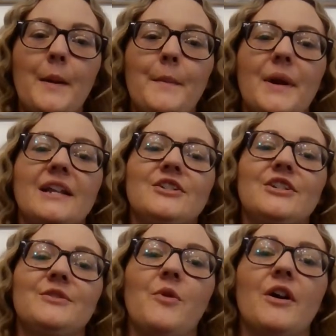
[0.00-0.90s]
but I
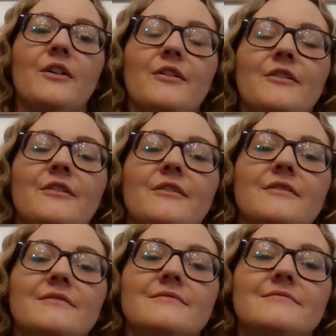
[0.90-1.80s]
just want
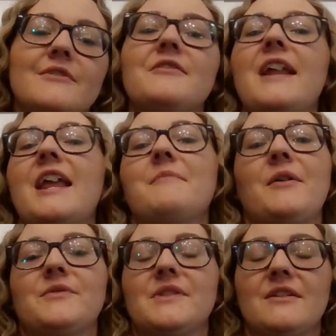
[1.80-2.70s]
her name
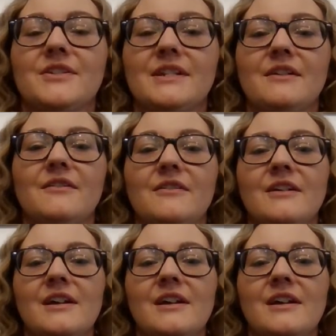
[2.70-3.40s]
out there still.